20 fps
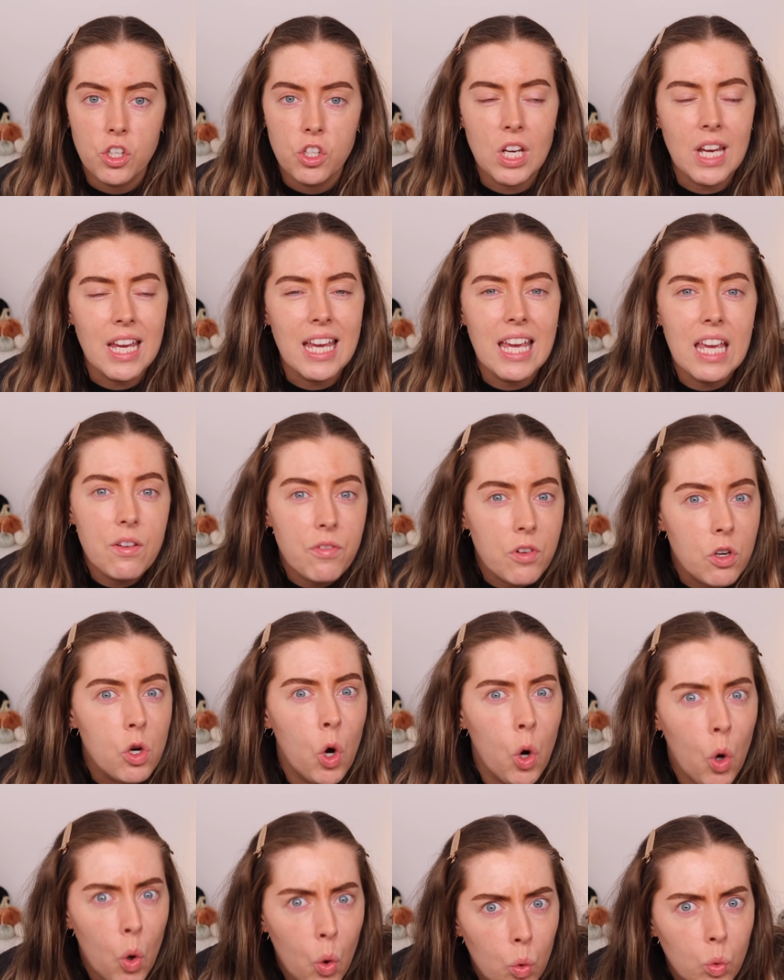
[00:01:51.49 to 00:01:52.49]
She even
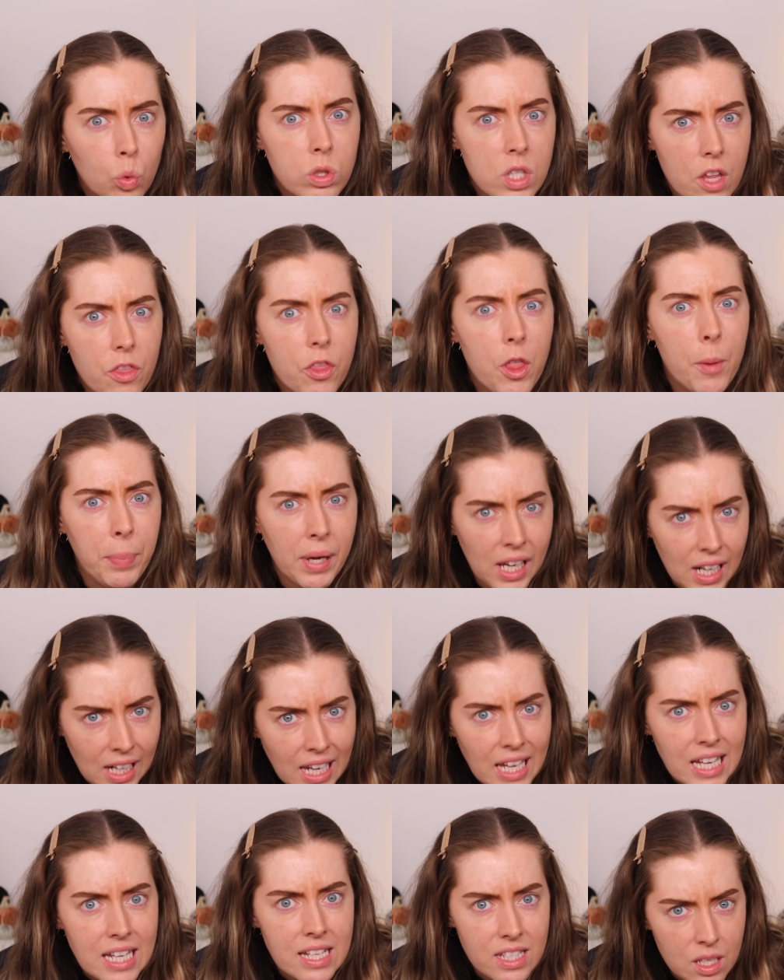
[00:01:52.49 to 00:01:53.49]
called the
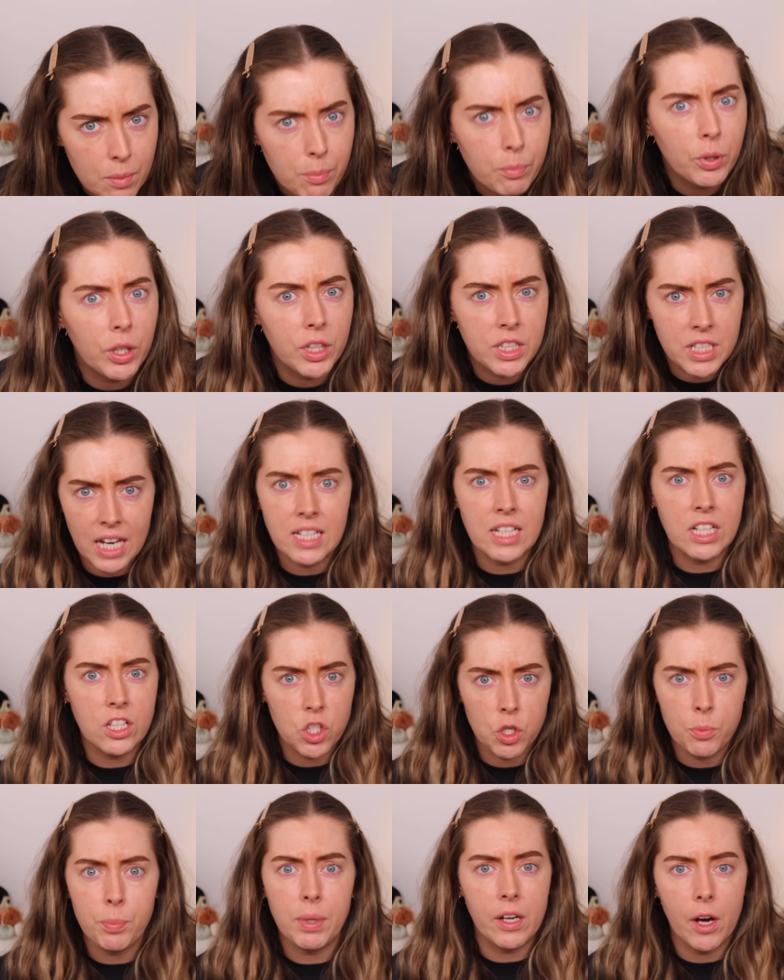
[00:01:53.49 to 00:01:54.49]
police pretending
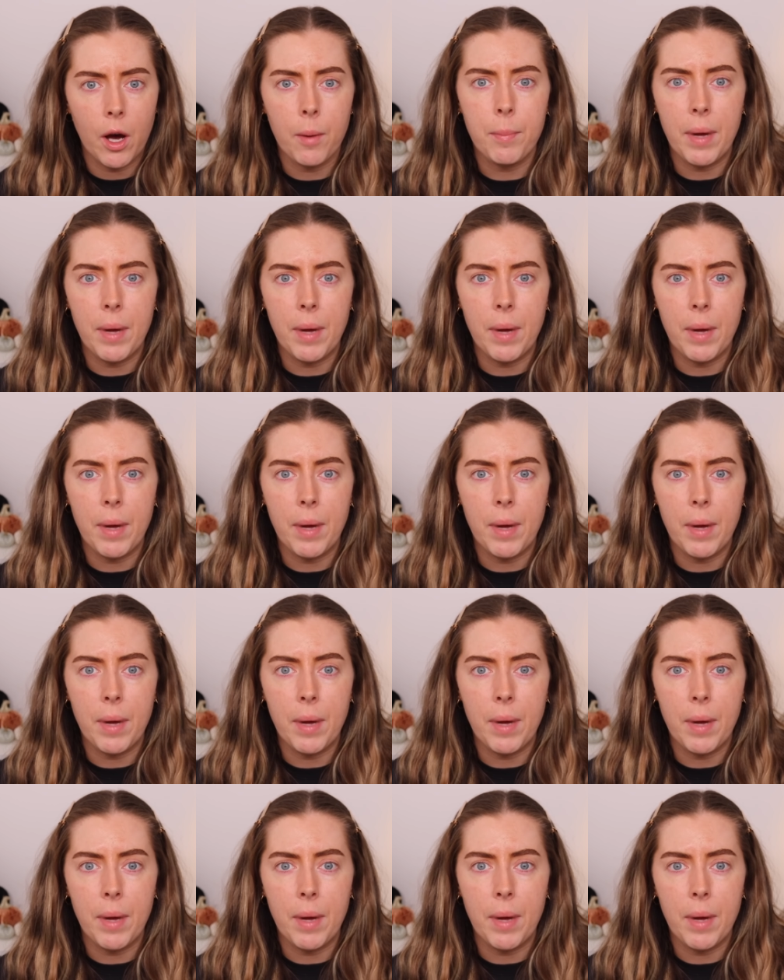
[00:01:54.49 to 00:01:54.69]
to be her